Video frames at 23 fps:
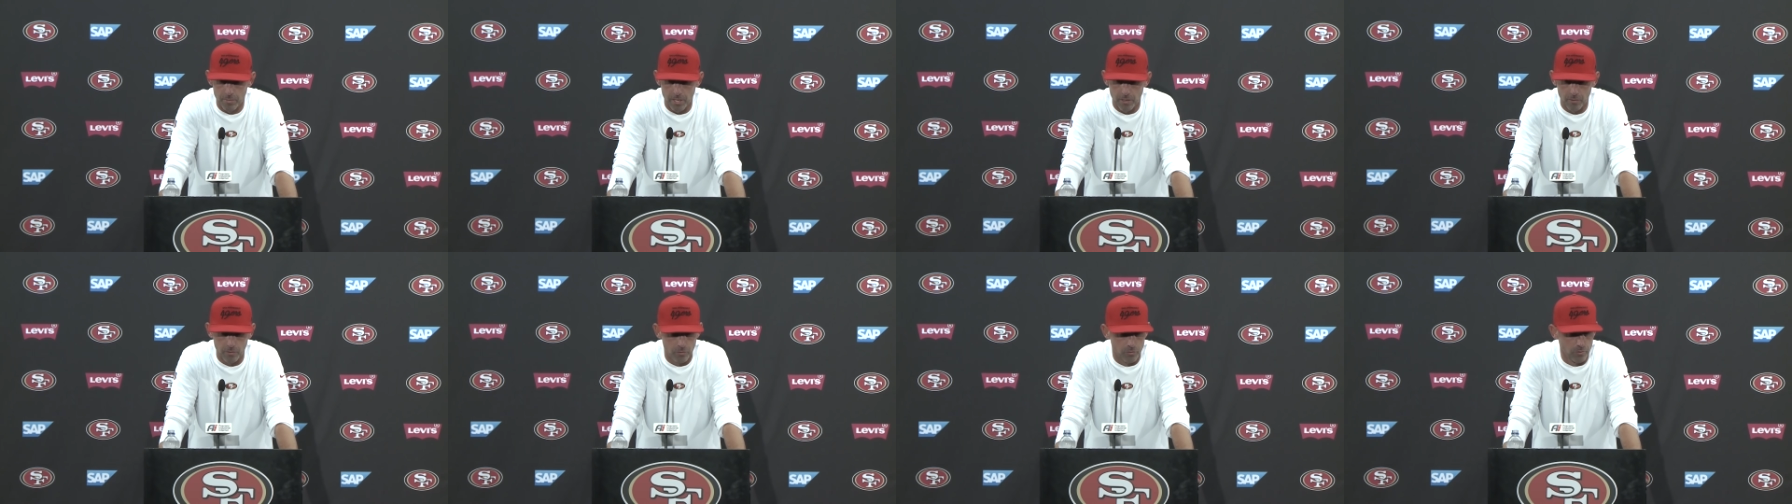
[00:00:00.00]

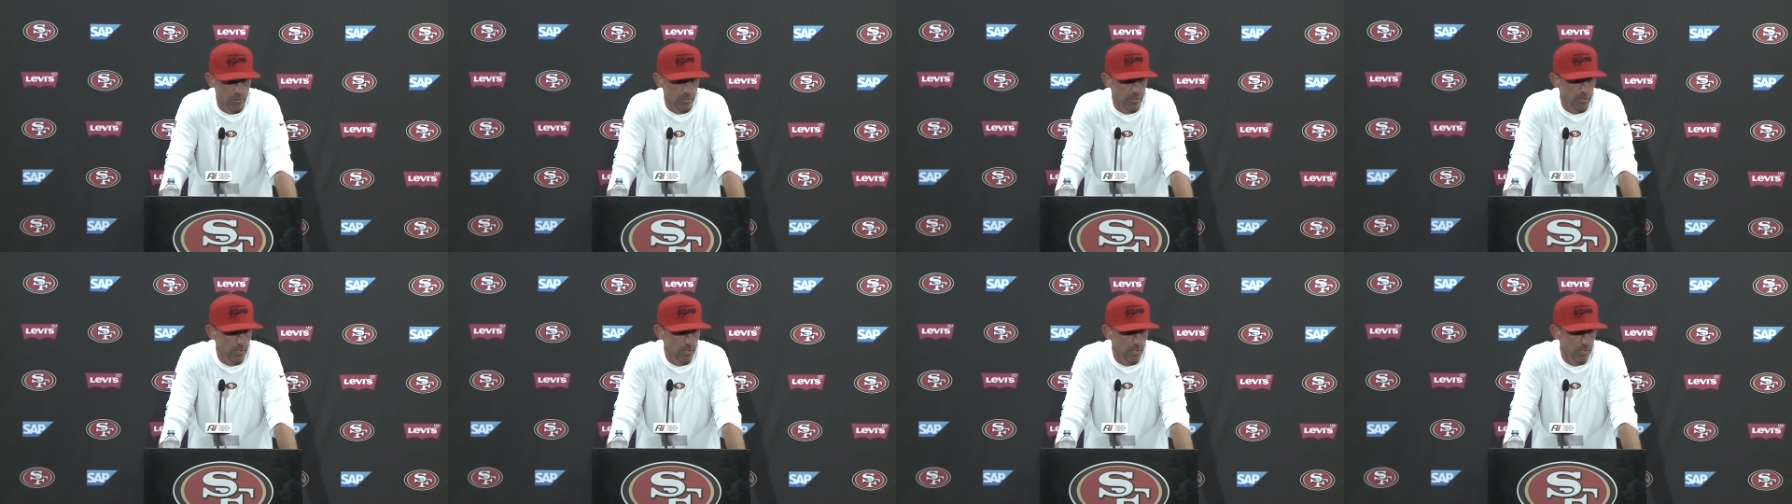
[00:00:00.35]
but I was
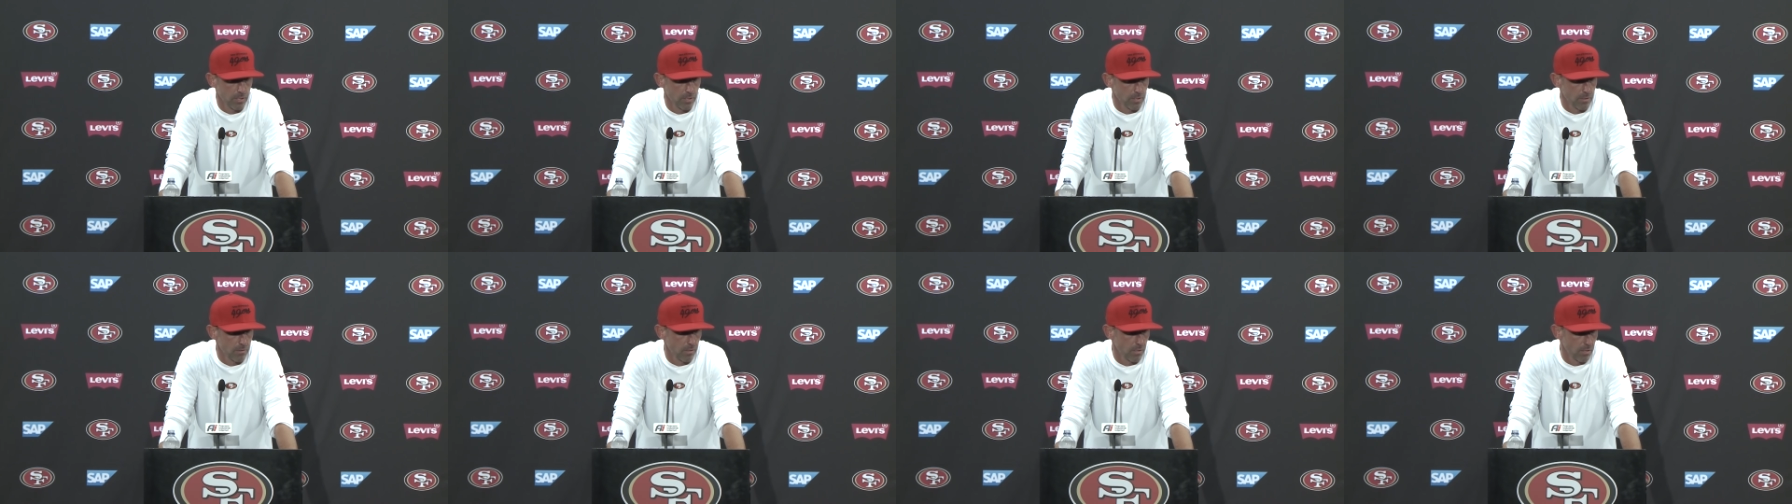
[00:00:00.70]
really I
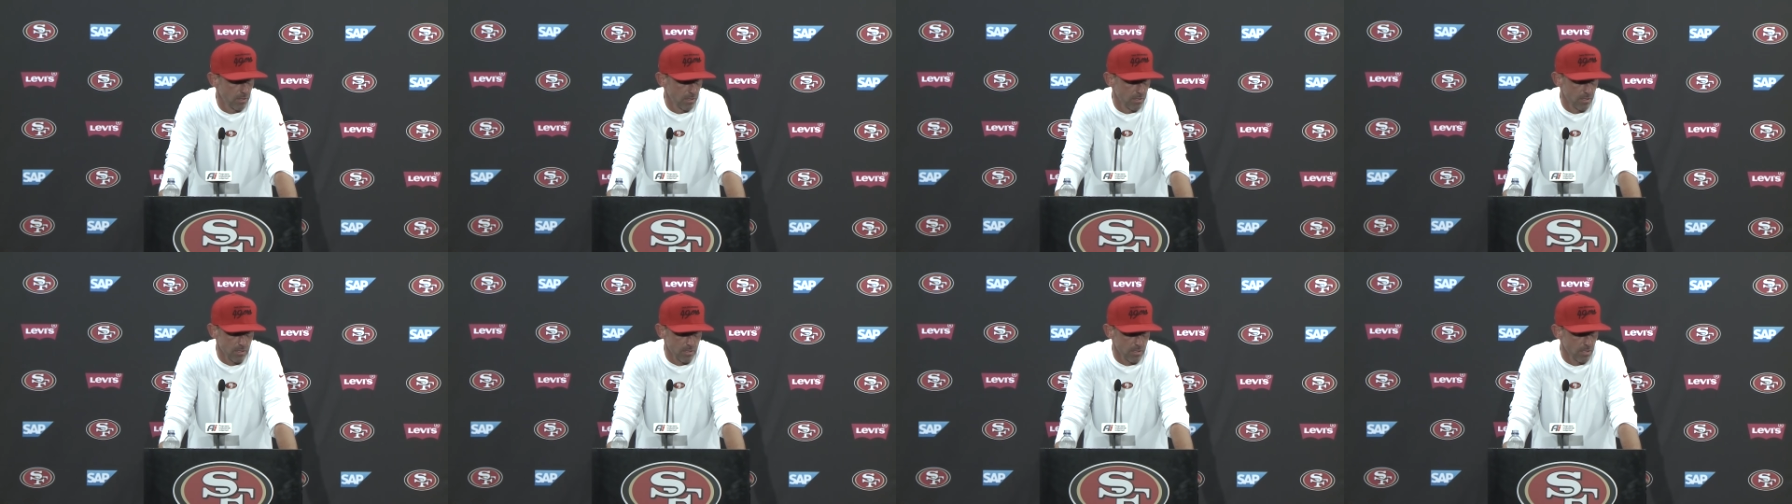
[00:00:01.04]

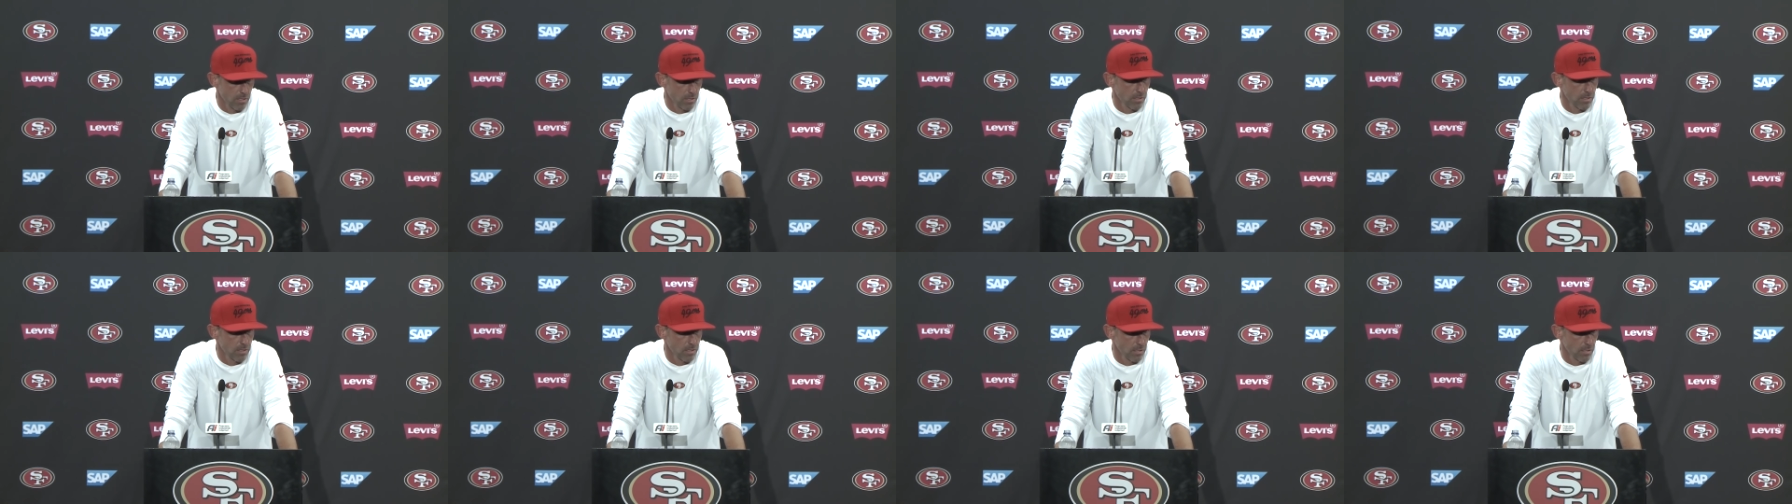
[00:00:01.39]
considered it a
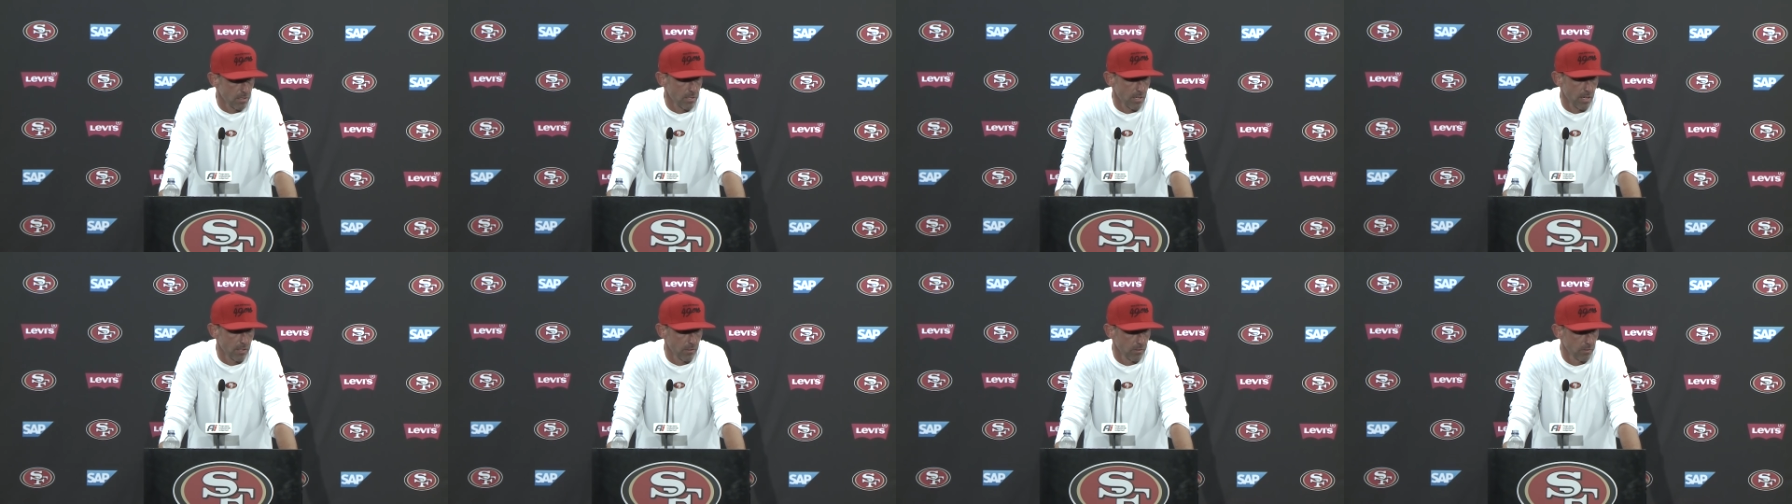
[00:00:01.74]
su
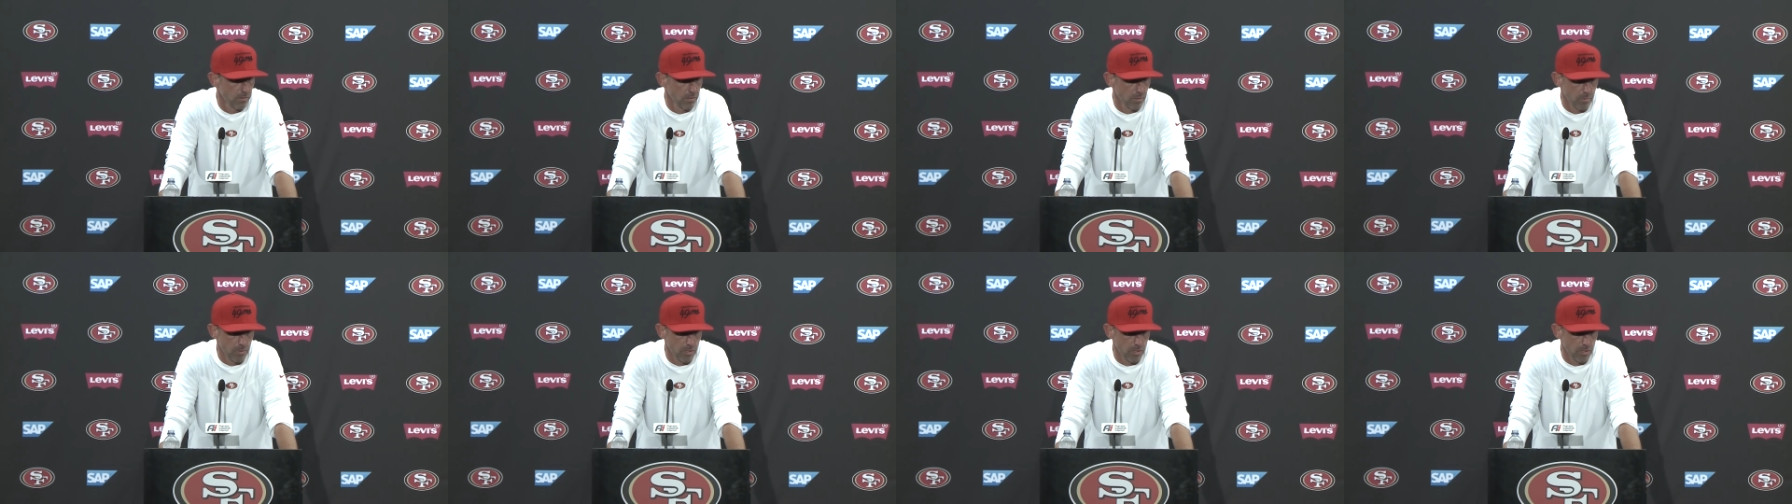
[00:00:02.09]
success.